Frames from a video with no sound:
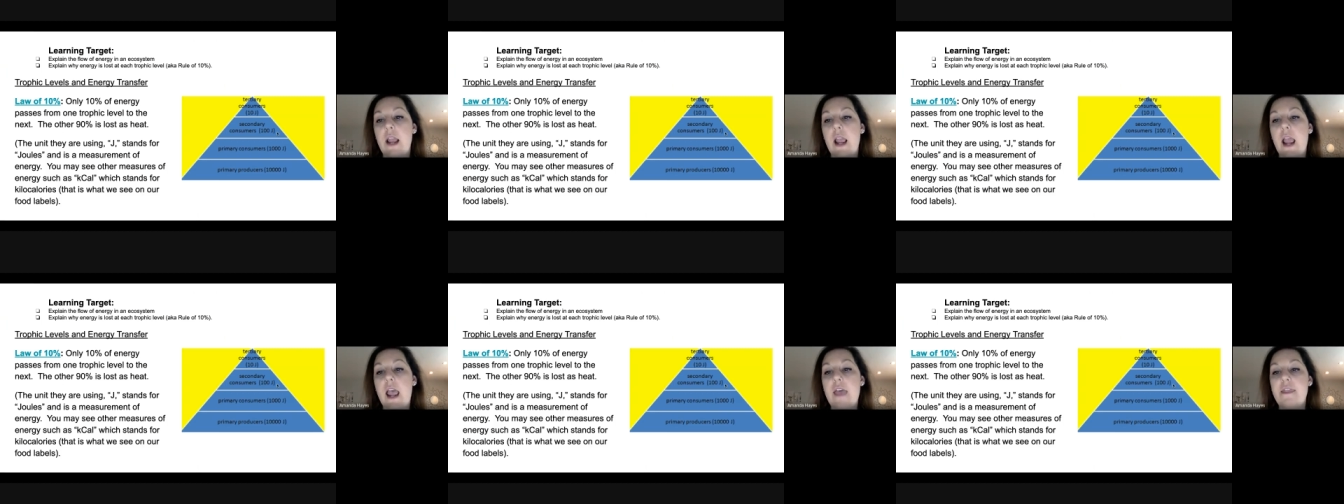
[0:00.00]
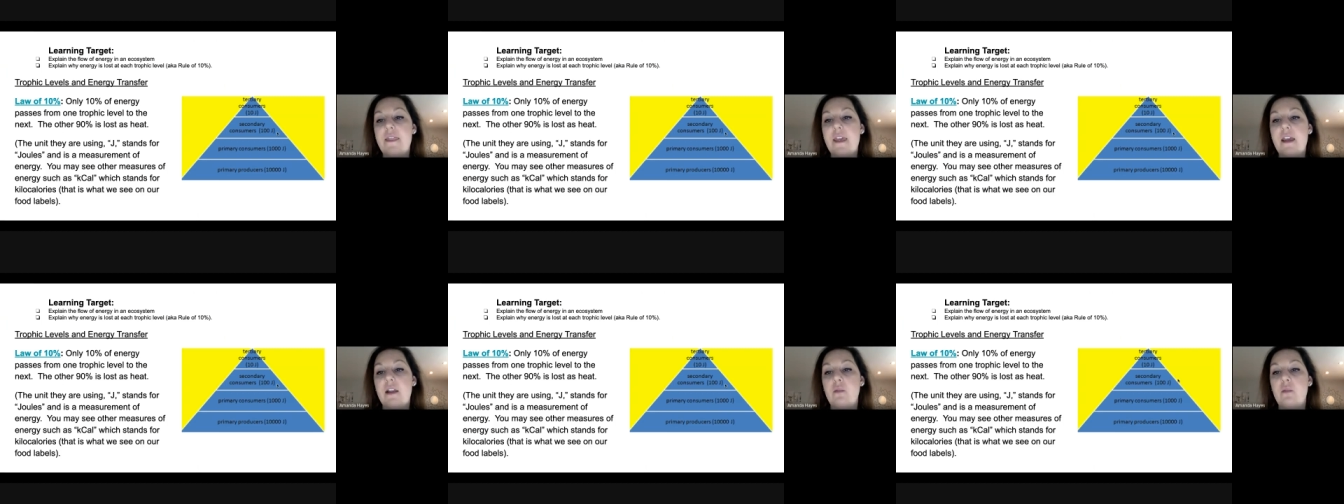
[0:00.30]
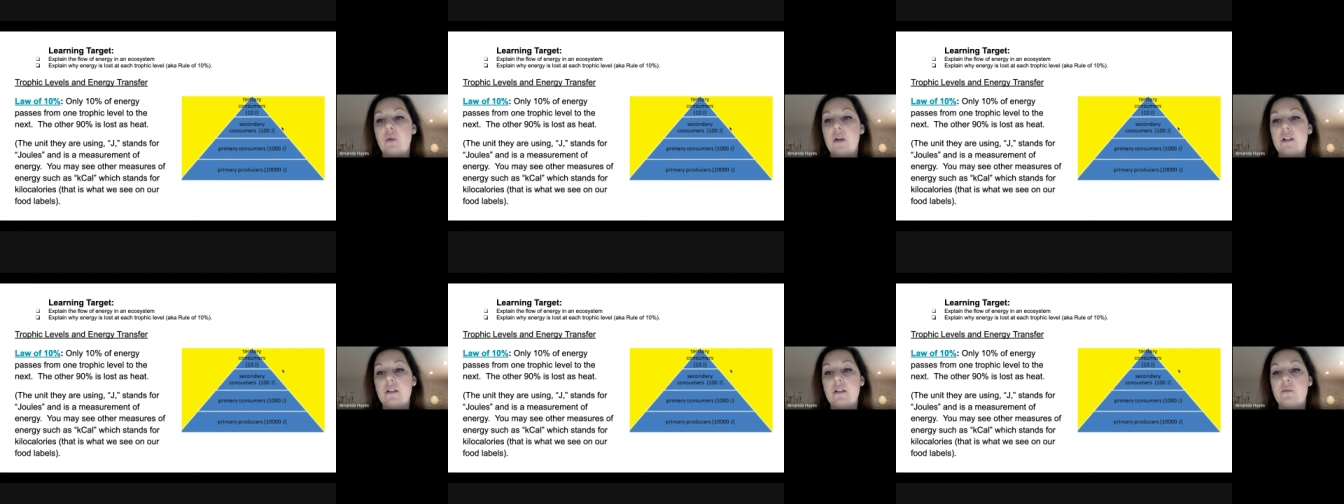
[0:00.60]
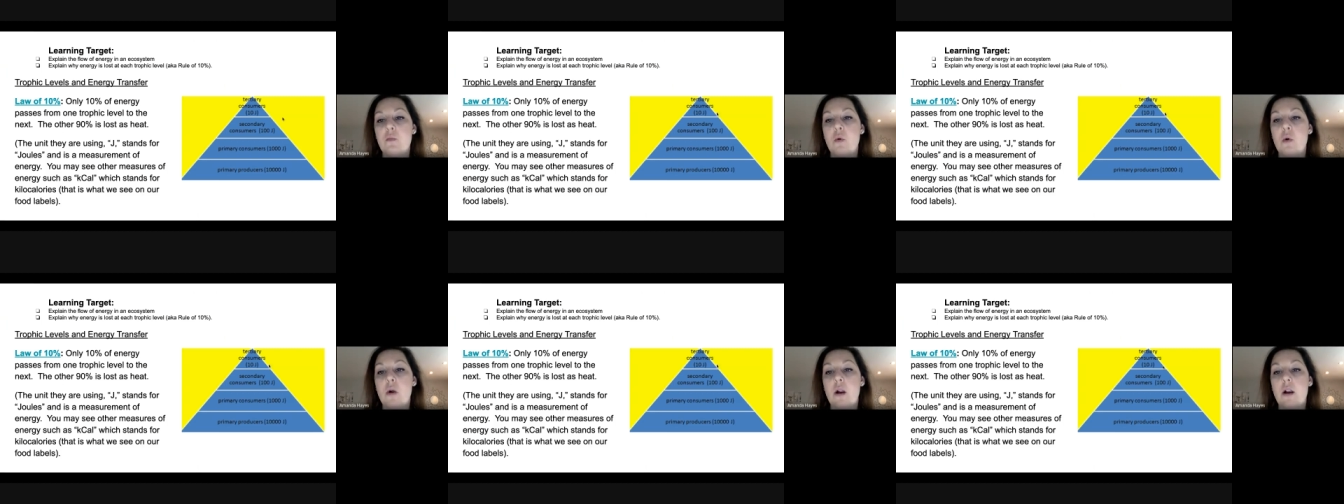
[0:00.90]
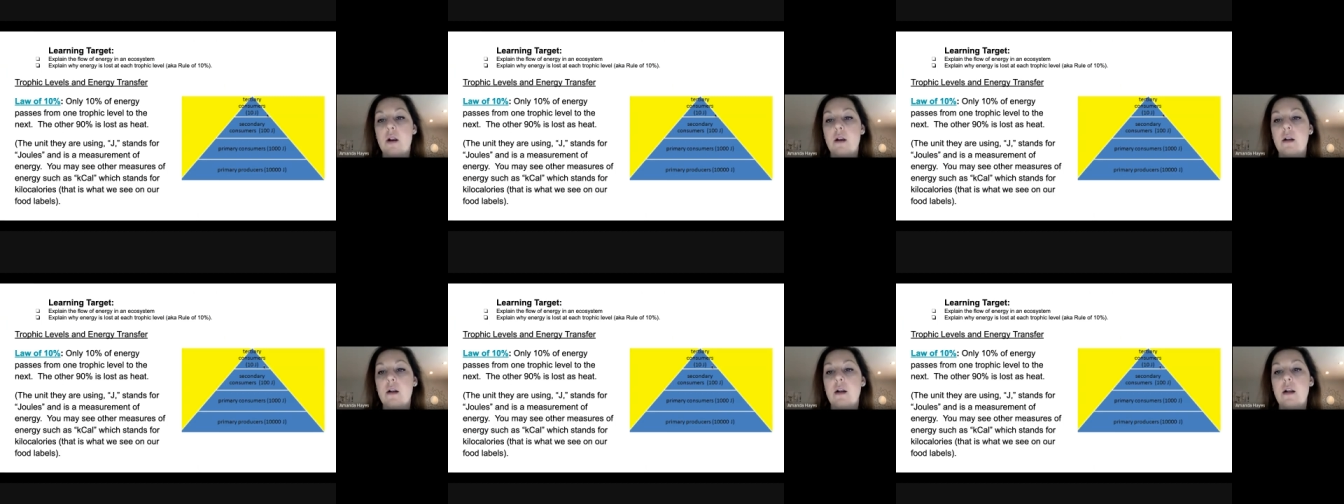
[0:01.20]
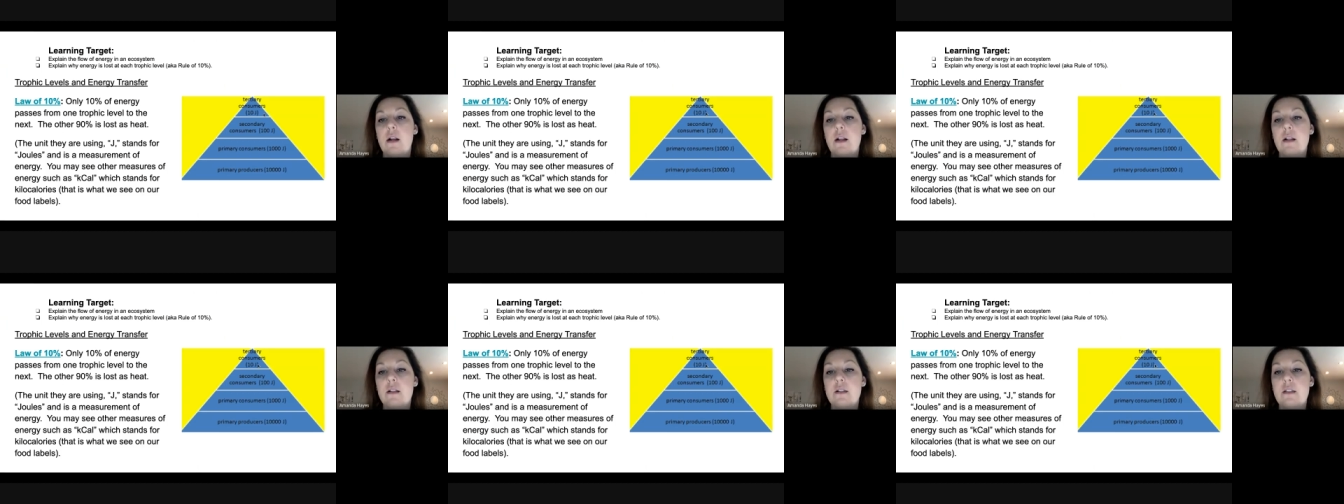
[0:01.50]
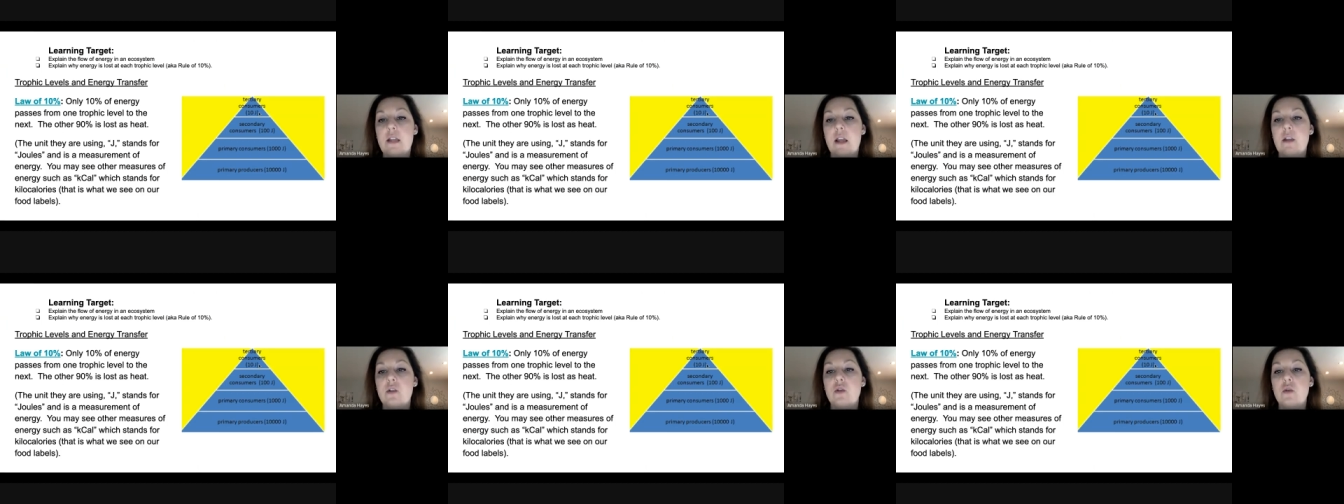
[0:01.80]
and then once more,
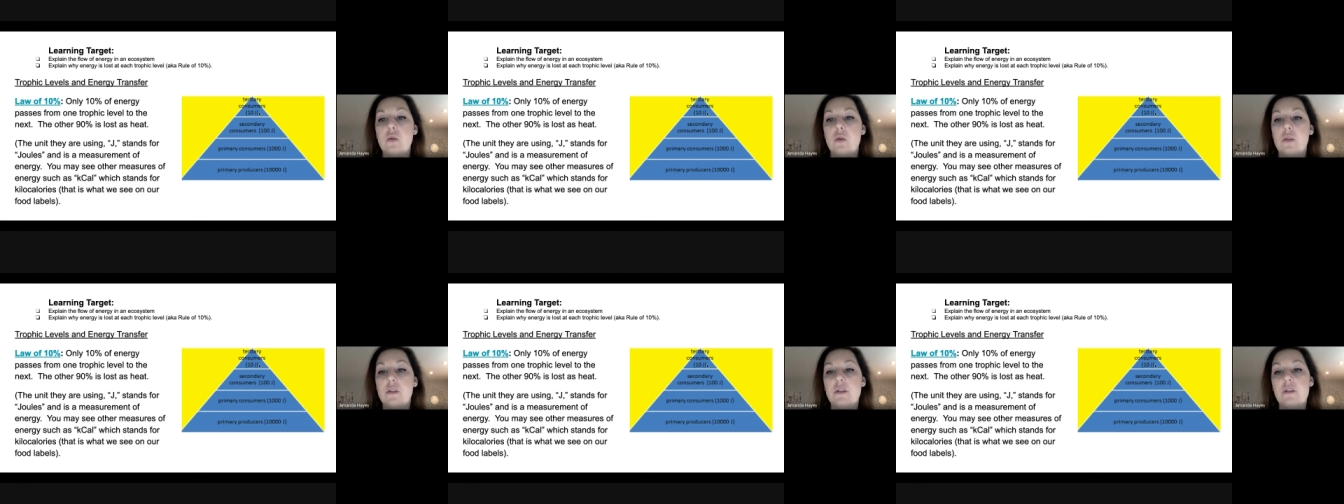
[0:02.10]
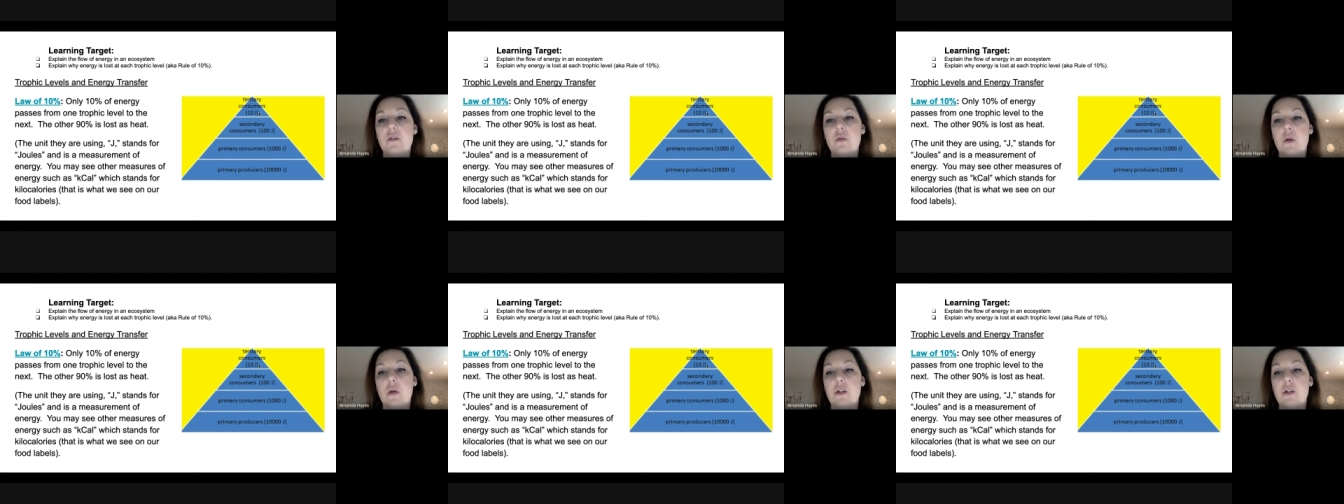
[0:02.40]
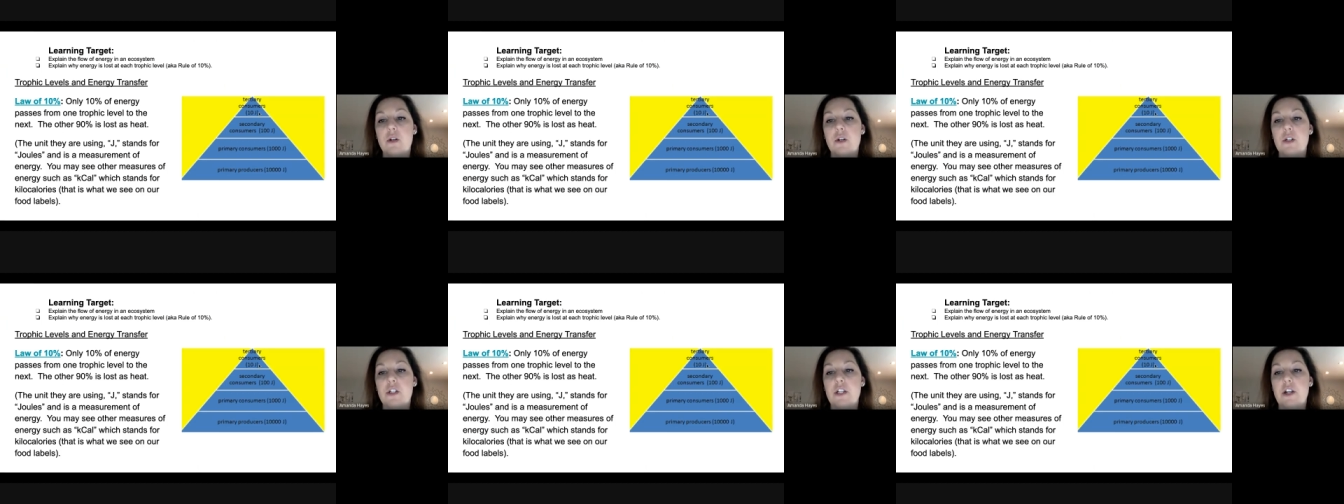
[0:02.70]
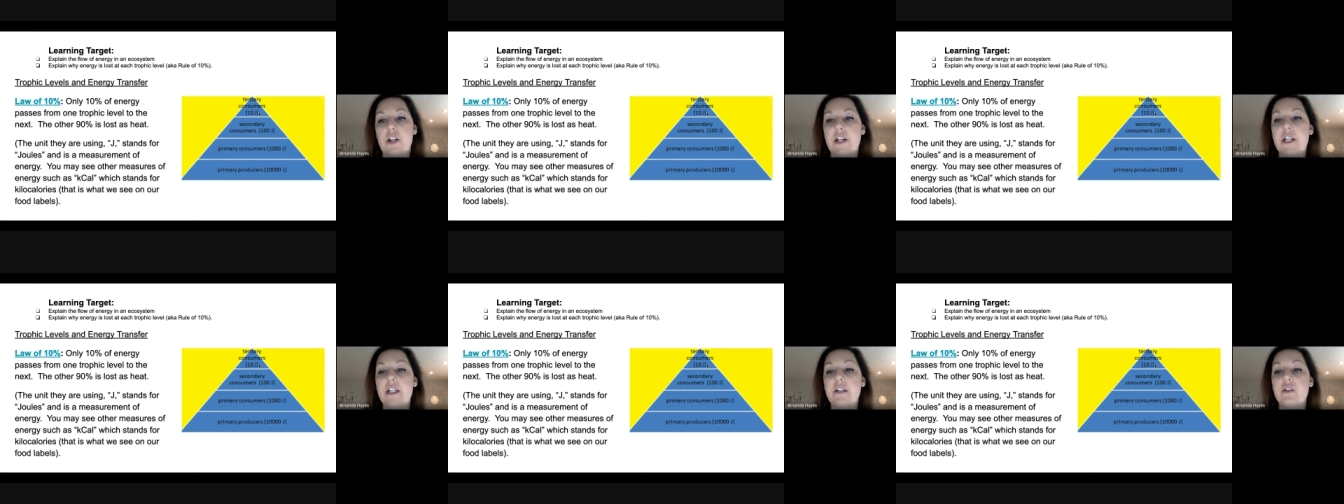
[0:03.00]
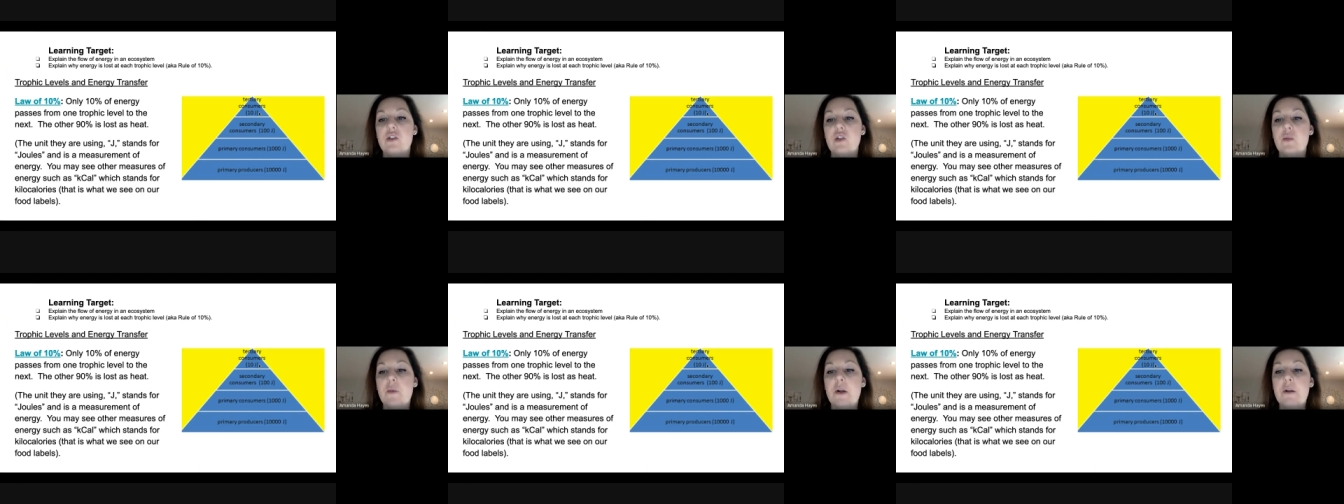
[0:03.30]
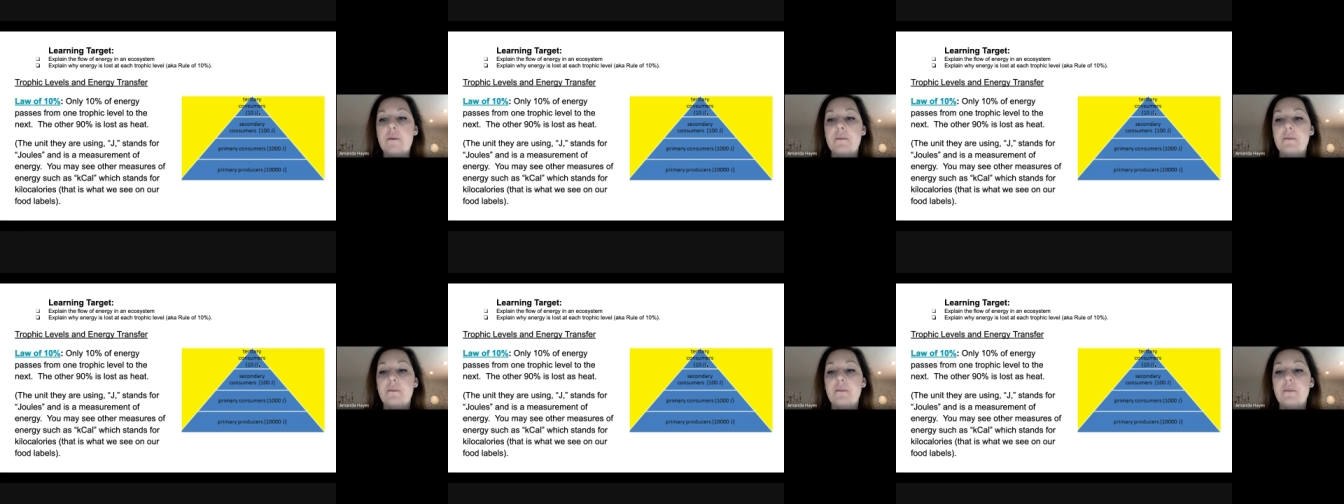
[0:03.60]
10 joules to our tertiary consumer.